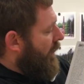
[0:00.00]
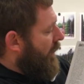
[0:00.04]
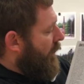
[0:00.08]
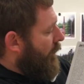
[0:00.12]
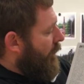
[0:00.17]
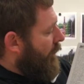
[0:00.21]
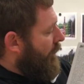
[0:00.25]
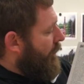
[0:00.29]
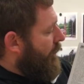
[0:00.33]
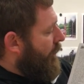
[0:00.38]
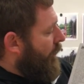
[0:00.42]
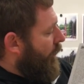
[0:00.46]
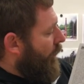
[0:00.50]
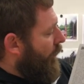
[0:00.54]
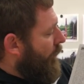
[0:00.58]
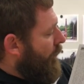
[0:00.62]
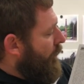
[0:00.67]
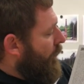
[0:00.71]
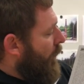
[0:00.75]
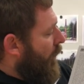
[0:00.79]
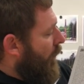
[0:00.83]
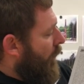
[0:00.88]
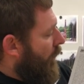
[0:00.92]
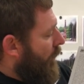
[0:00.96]
with
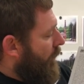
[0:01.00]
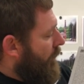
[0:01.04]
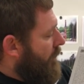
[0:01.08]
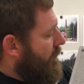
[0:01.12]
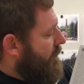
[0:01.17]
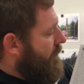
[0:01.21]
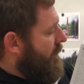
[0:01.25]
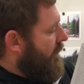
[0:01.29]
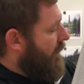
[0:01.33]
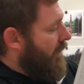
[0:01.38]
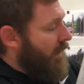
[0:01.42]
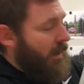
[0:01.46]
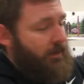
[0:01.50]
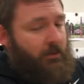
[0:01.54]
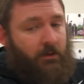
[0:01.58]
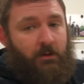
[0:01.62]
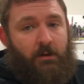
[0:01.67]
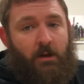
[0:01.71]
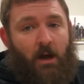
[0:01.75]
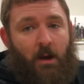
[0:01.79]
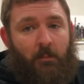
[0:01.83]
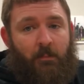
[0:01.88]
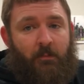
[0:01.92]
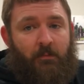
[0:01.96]
curled horns at the
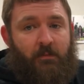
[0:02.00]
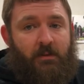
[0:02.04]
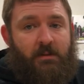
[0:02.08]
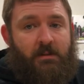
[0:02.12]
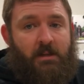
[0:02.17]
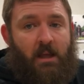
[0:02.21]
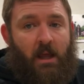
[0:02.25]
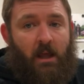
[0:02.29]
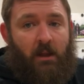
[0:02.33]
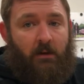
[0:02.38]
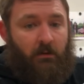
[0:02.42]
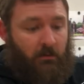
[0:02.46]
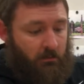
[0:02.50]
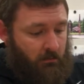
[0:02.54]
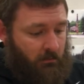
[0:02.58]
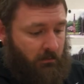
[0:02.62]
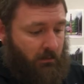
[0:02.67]
top of his head.